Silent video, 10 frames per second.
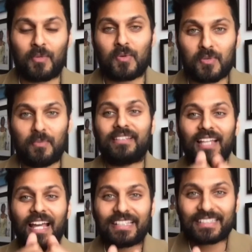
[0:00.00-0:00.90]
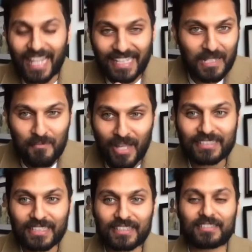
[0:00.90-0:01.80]
which means sending a
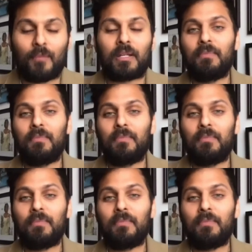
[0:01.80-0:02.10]
message to someone.